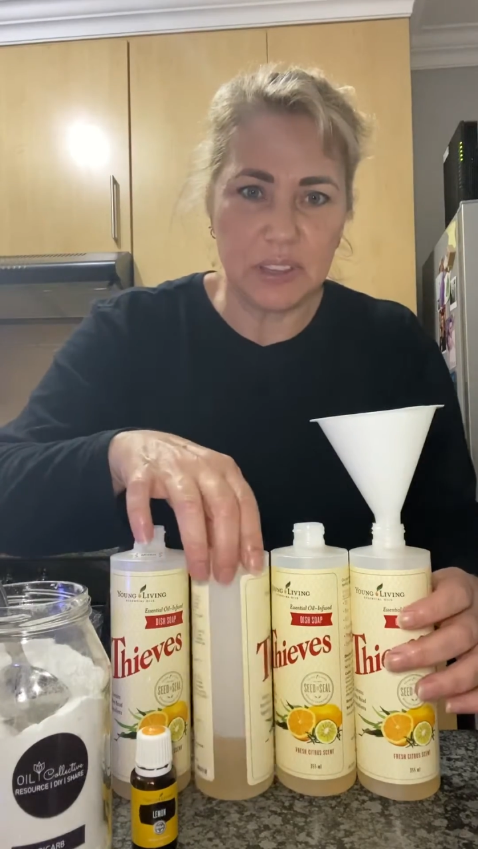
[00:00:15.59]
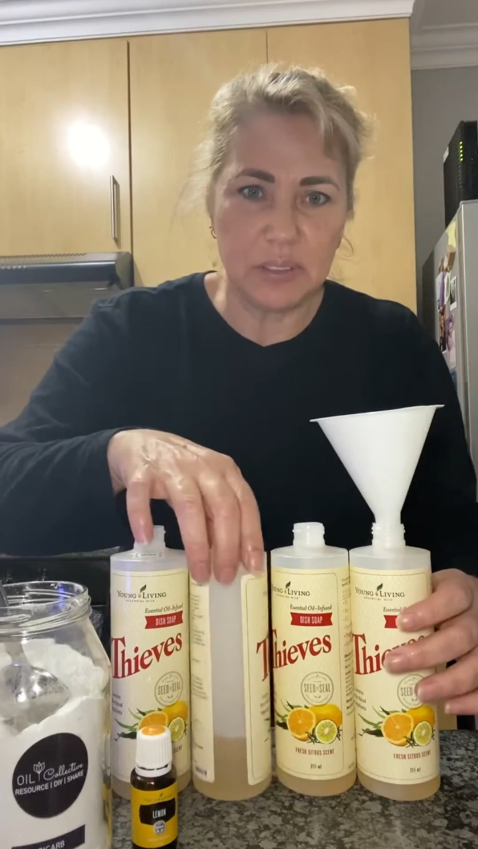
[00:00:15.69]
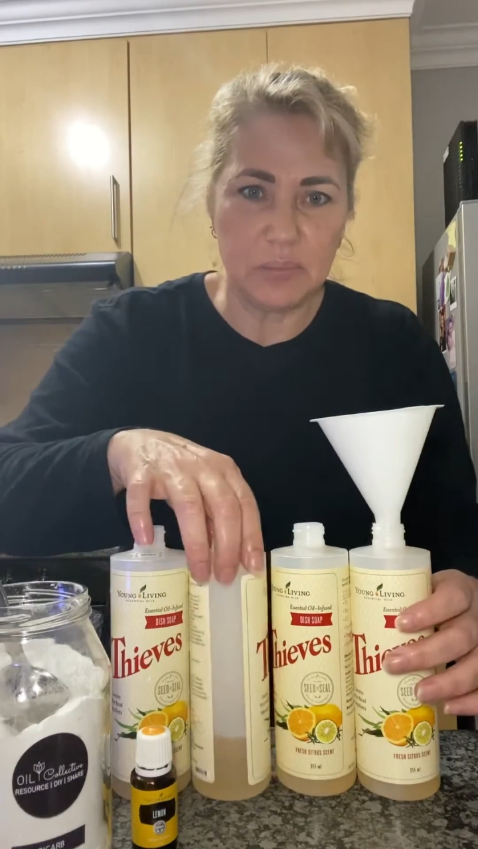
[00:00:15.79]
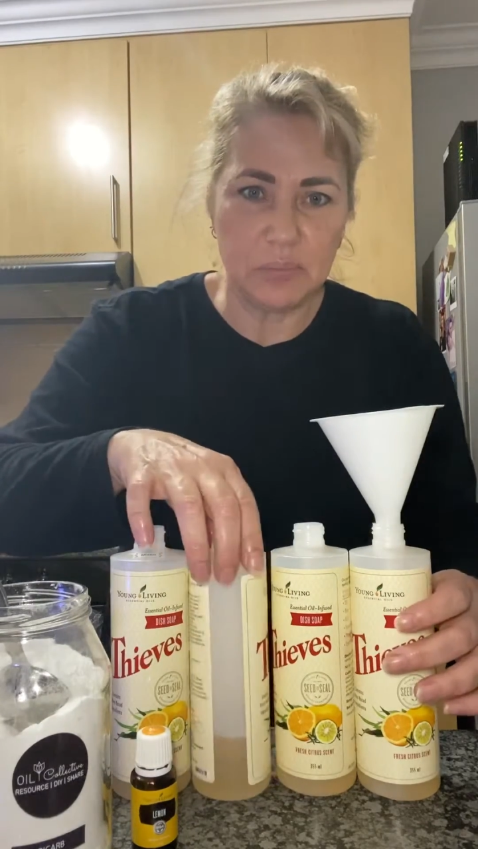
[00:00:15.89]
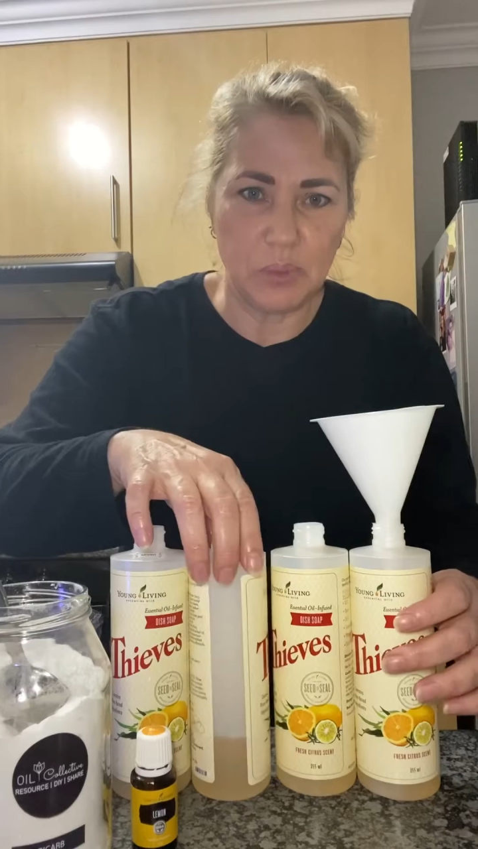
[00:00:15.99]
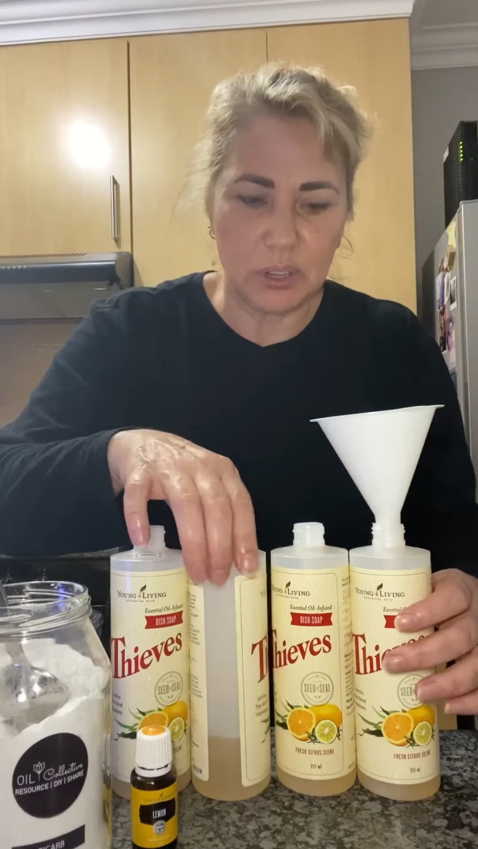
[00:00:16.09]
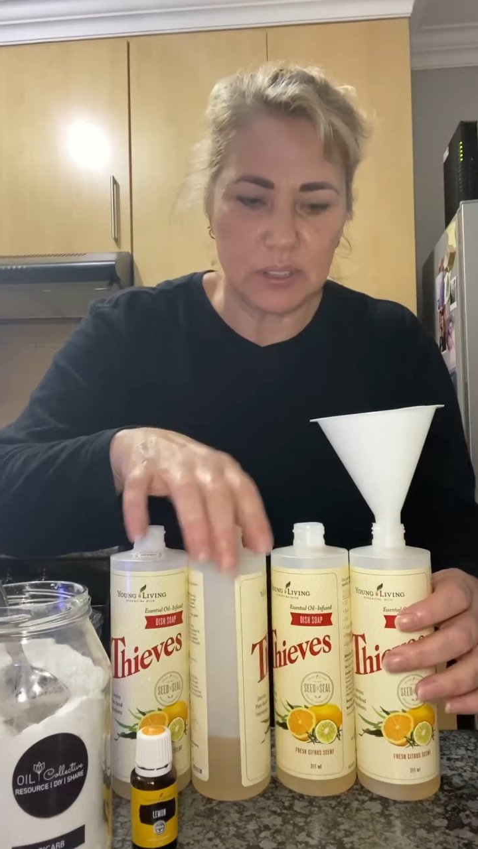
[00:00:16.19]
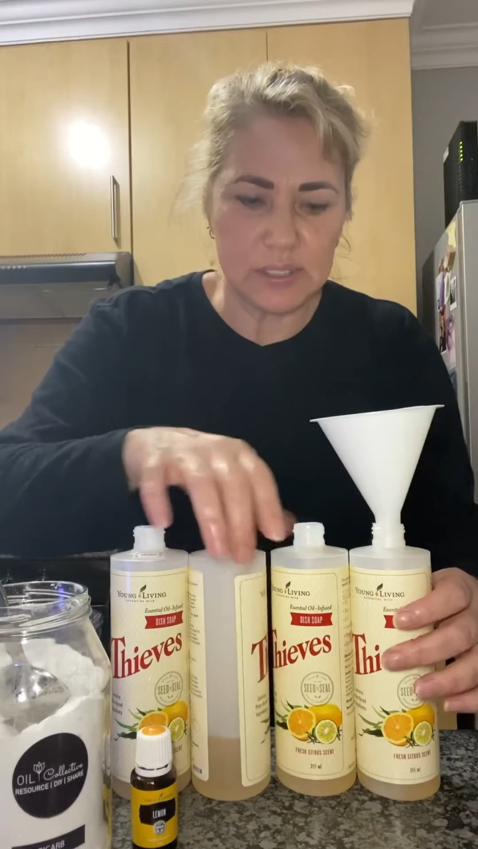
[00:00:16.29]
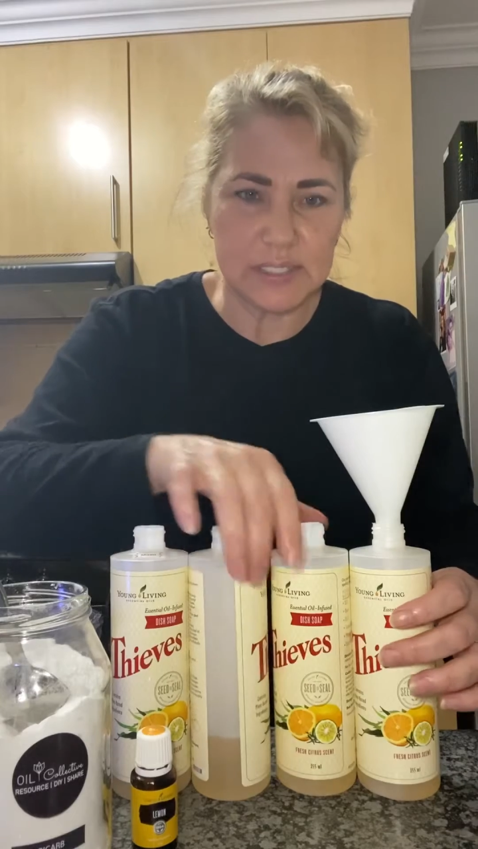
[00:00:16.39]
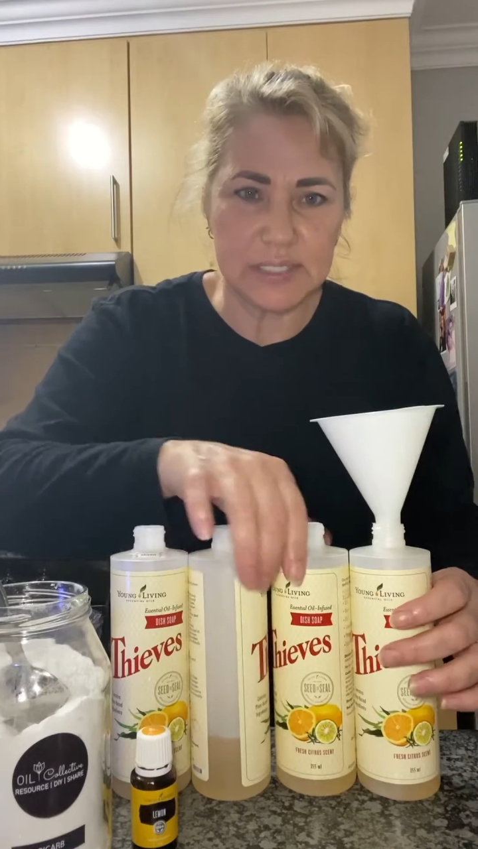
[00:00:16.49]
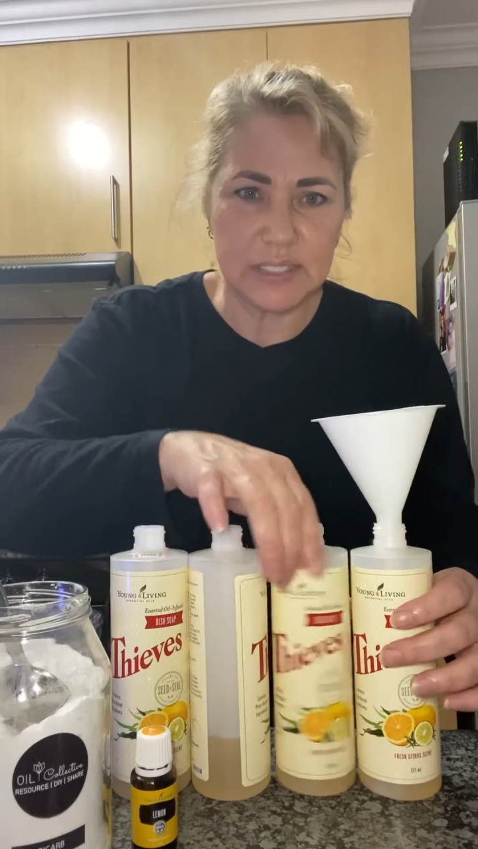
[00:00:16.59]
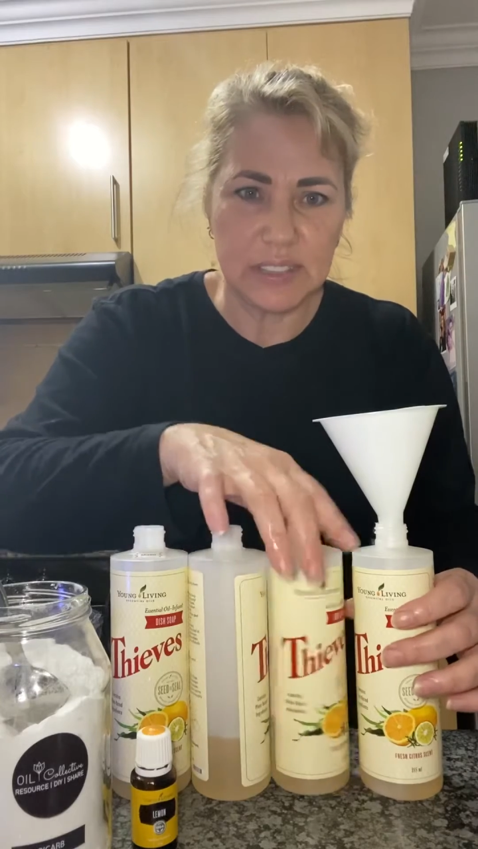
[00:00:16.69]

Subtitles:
the bottles.